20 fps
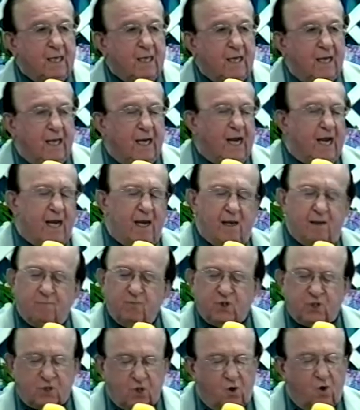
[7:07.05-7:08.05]
And I am
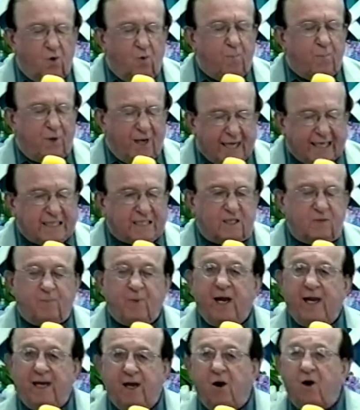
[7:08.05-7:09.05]
so blessed
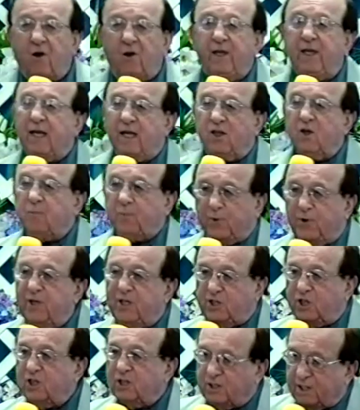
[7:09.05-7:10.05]
by all the other
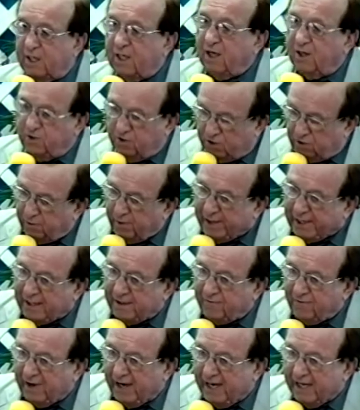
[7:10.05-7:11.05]
preachers that are
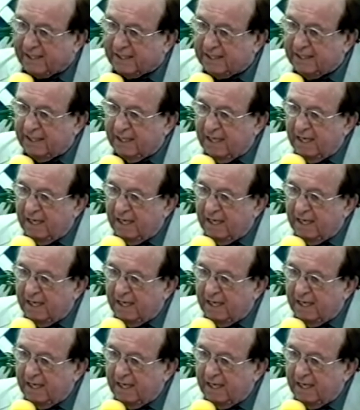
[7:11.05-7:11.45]
doing that.